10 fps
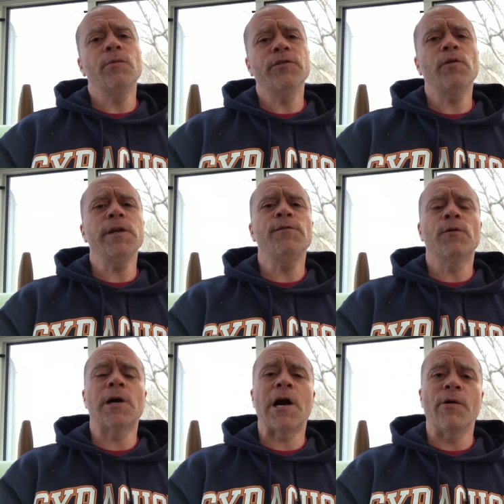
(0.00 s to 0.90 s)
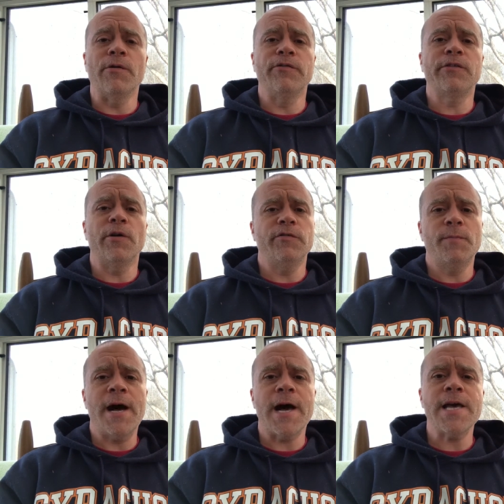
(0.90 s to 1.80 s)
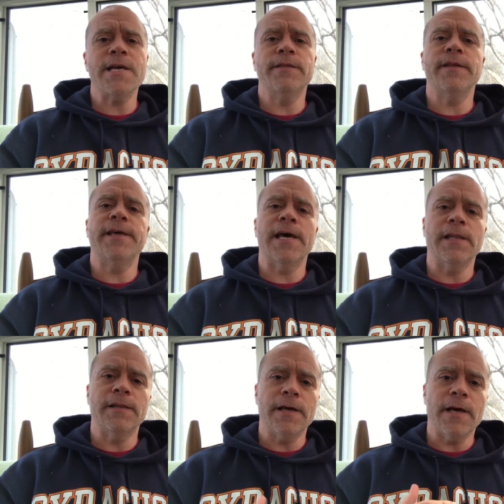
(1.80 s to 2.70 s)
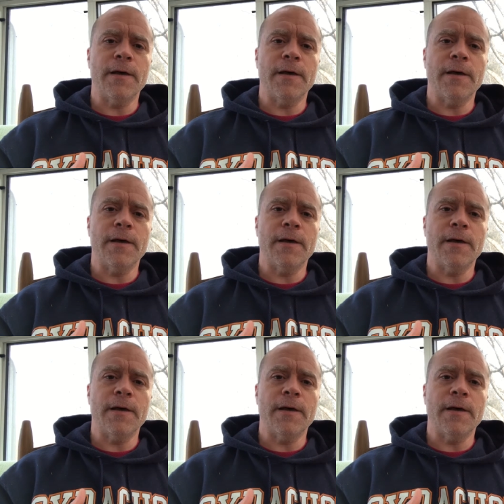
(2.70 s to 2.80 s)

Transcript: Well, 24 hours goes by and then that